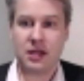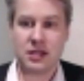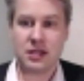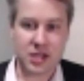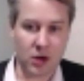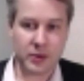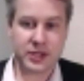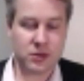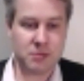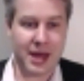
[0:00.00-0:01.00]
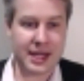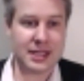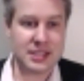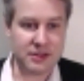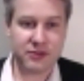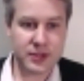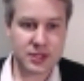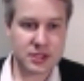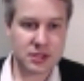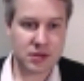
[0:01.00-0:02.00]
is going to make a
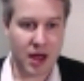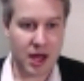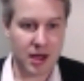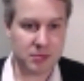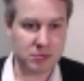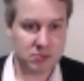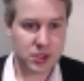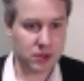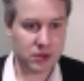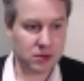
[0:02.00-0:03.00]
difference um, mm-hmm.